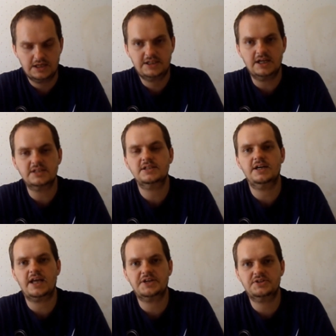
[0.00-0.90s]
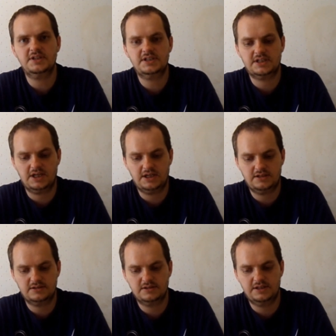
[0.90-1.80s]
he does not actually
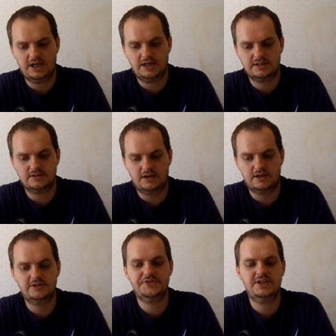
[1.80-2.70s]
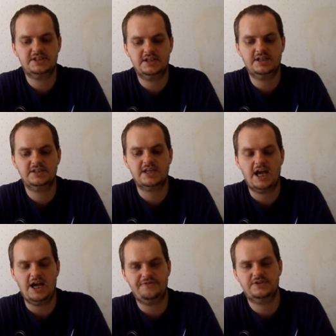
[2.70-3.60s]
state that all these things
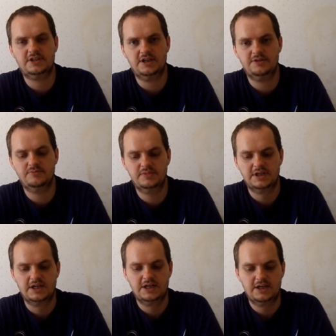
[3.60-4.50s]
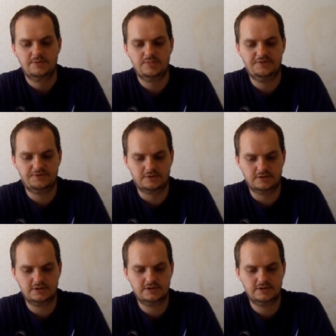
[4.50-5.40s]
have to come
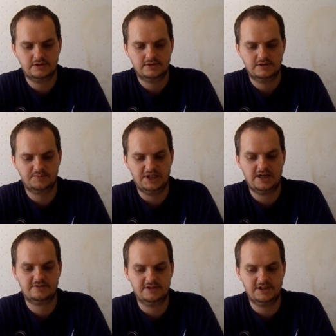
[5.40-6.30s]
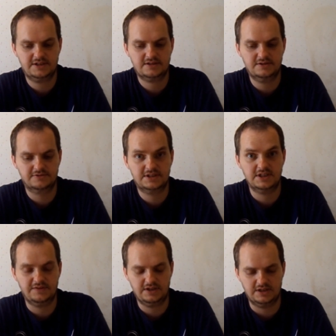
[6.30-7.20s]
before the black race could
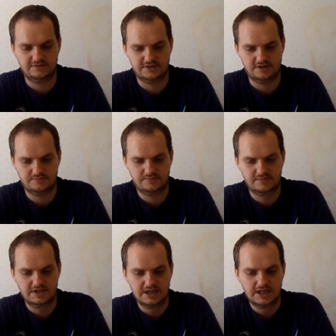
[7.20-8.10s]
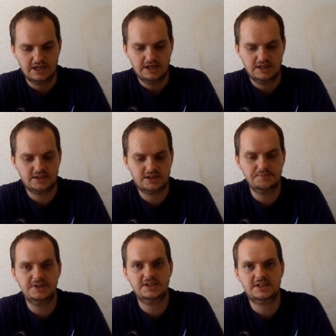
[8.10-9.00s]
receive any of them. He
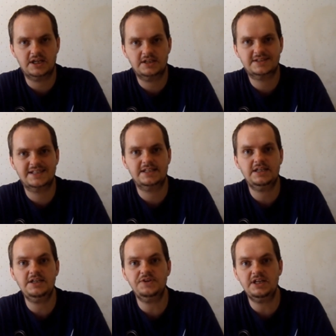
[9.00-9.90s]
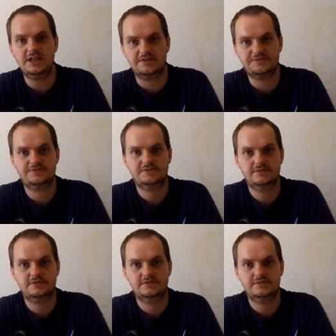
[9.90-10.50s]
simply states that even if